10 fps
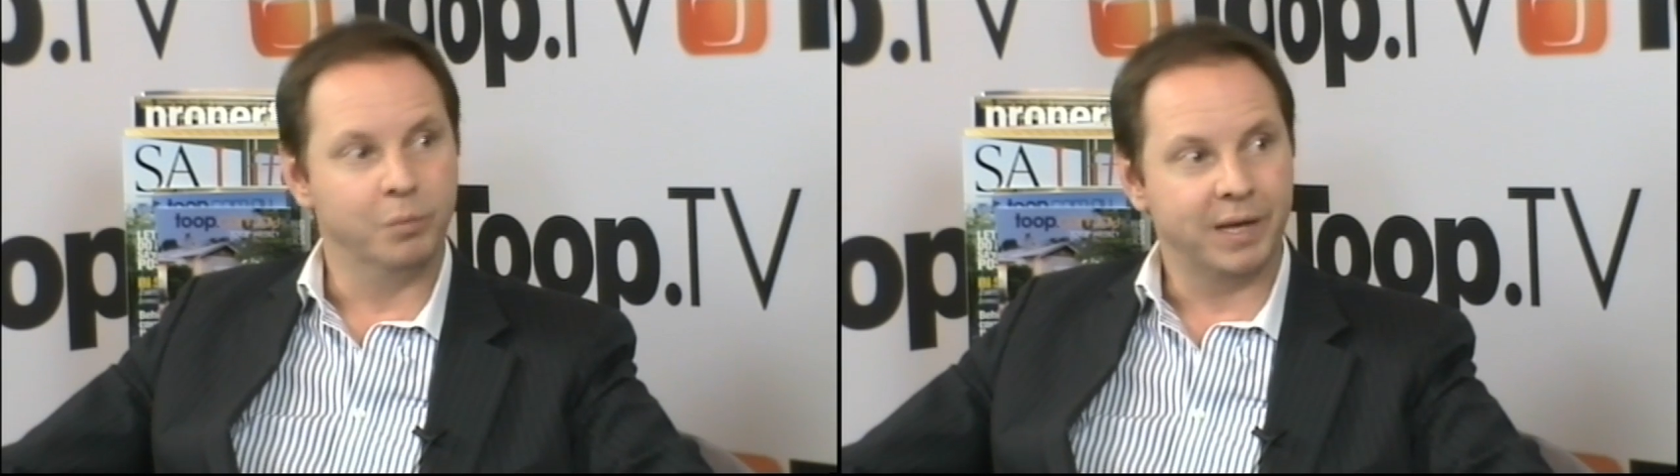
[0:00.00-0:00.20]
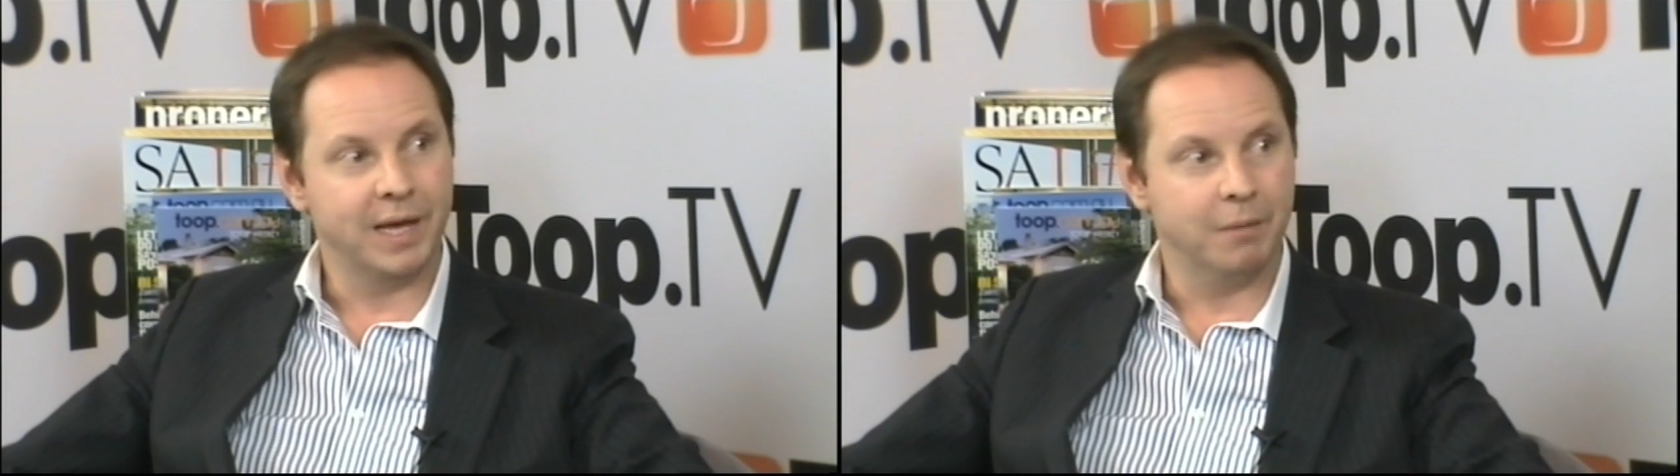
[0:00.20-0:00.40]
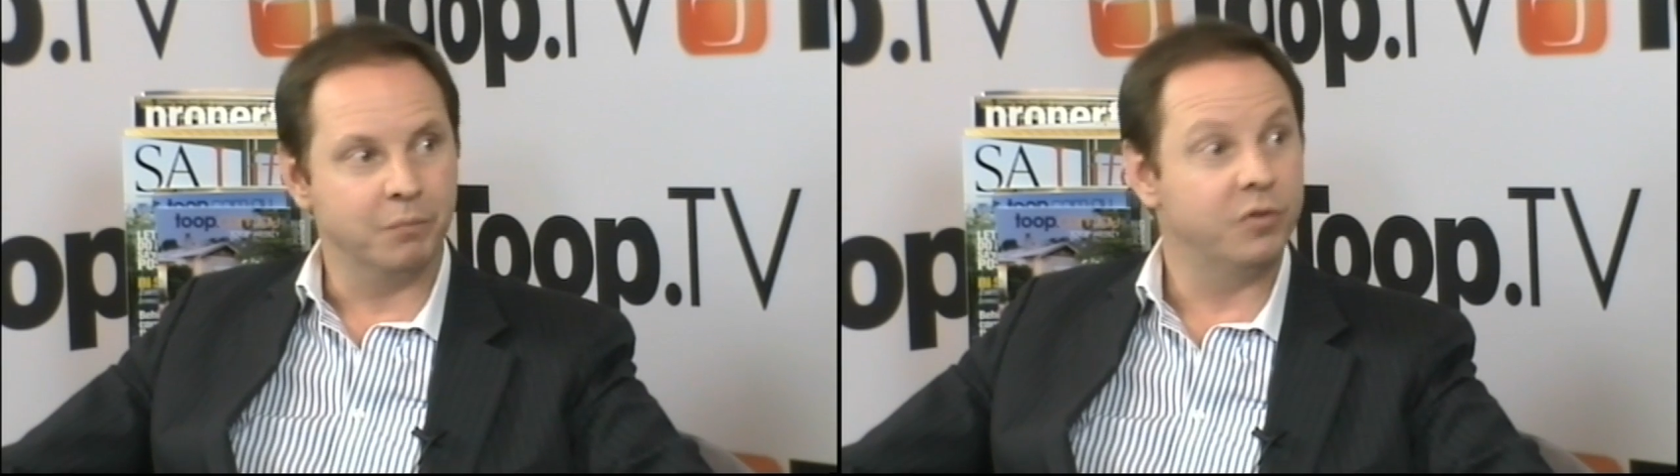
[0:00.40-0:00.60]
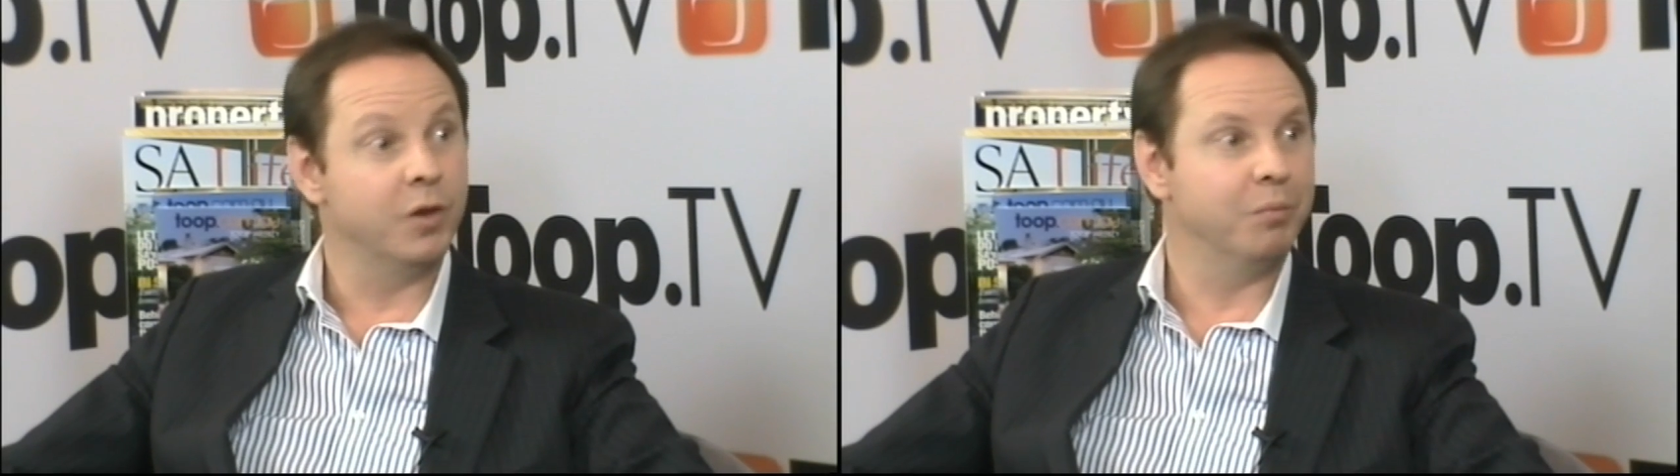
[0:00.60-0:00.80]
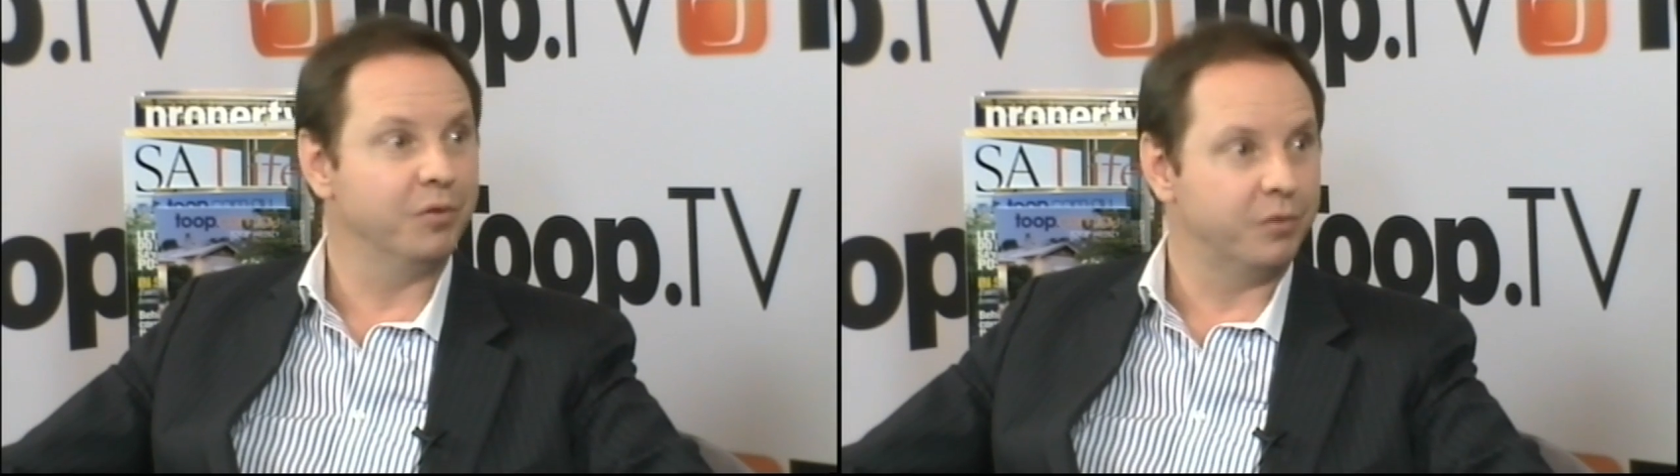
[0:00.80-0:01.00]
become
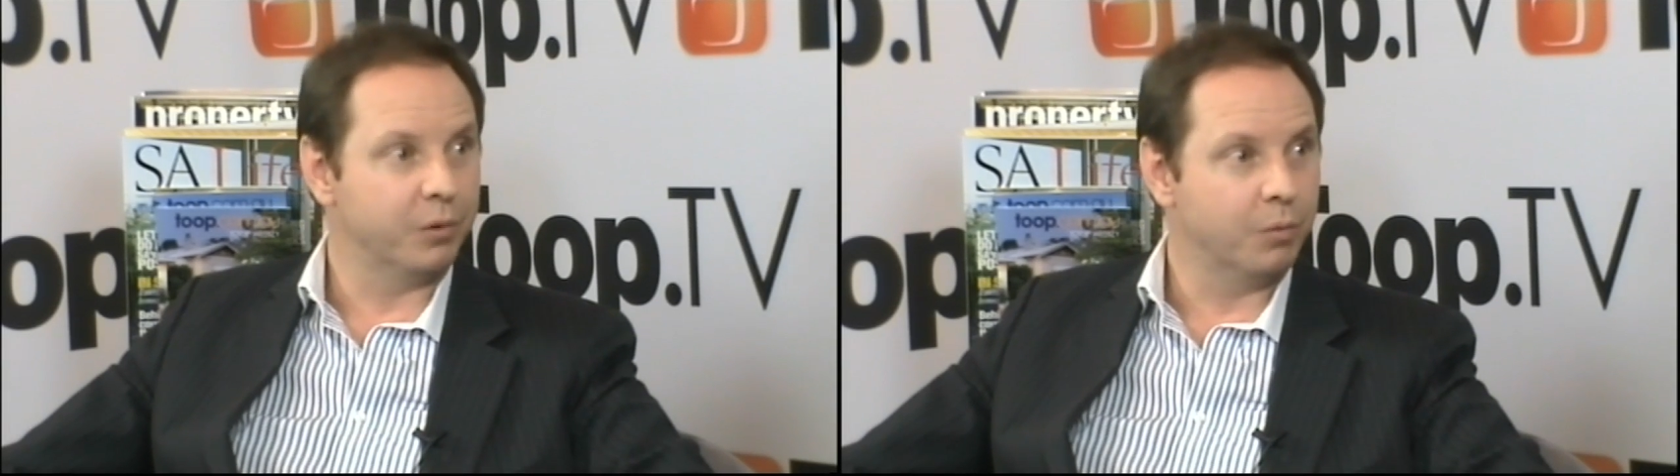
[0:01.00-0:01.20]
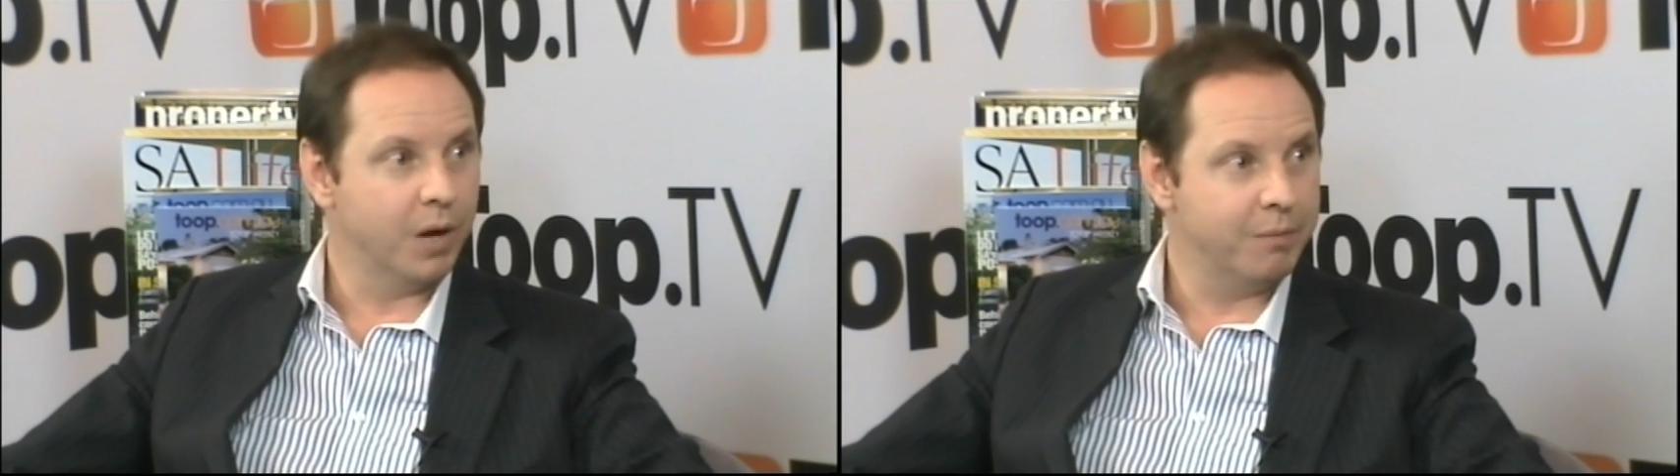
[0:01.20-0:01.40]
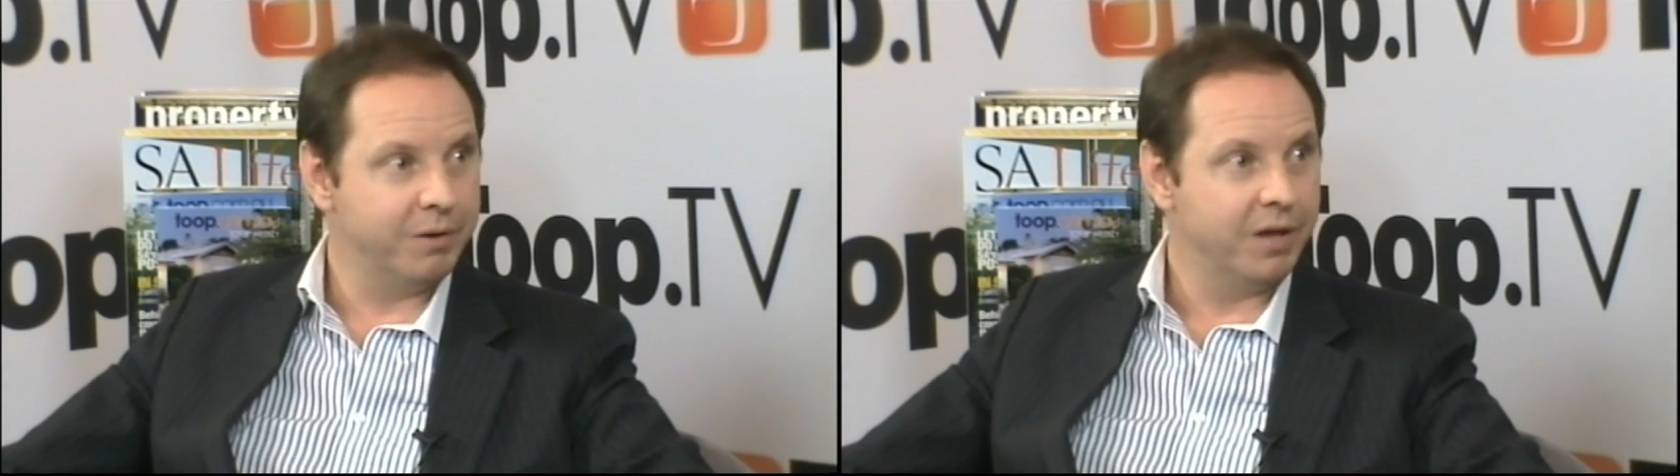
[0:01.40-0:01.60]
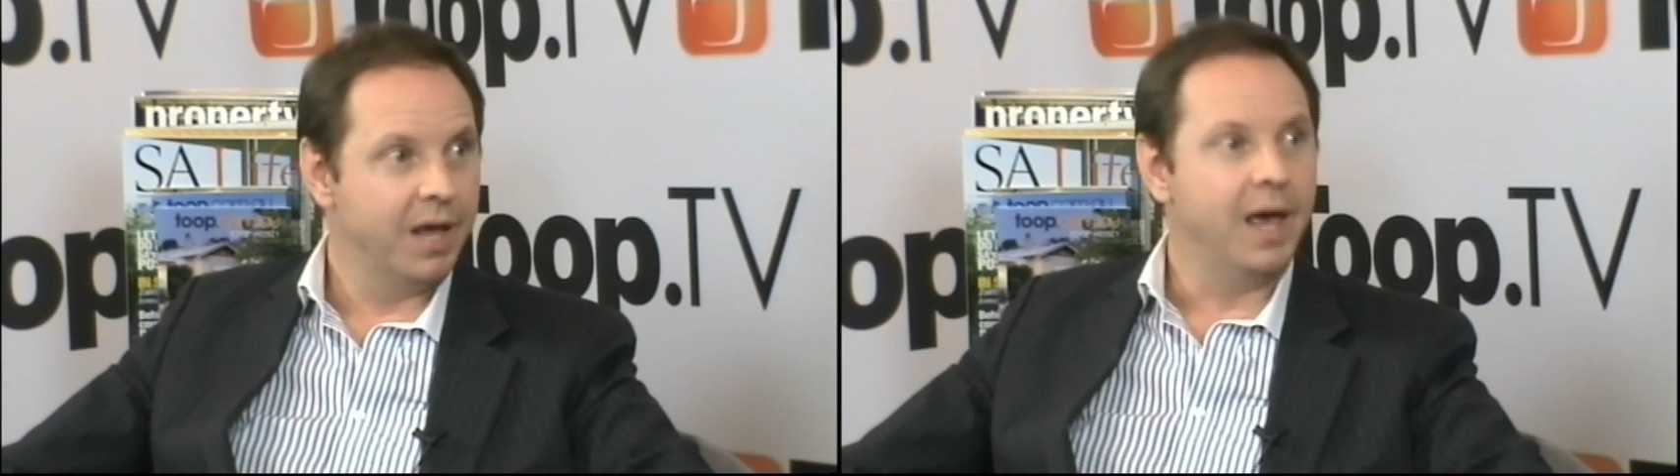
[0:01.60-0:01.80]
surplus to requirement,